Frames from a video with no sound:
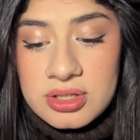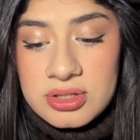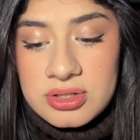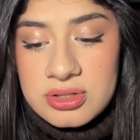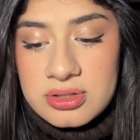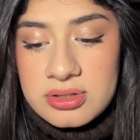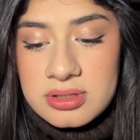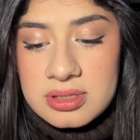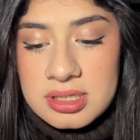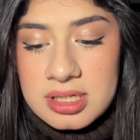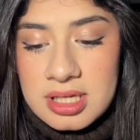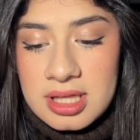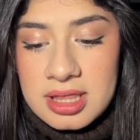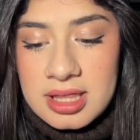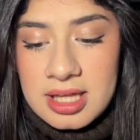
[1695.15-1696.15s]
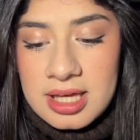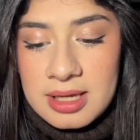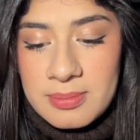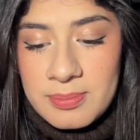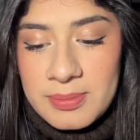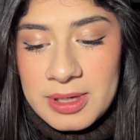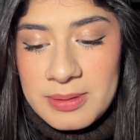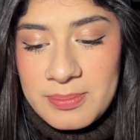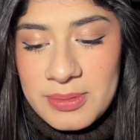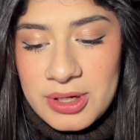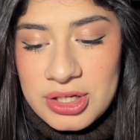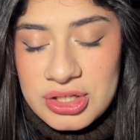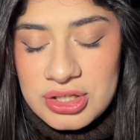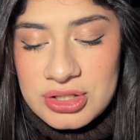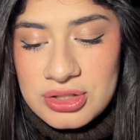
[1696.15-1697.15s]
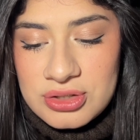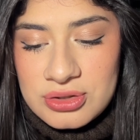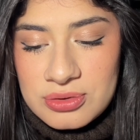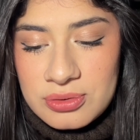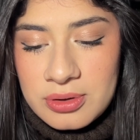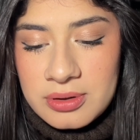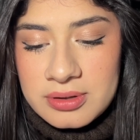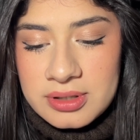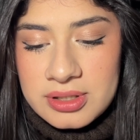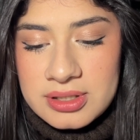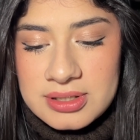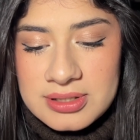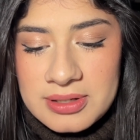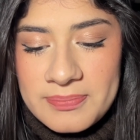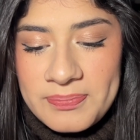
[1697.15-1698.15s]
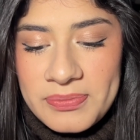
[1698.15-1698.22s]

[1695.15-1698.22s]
soon they'd be pushing strollers.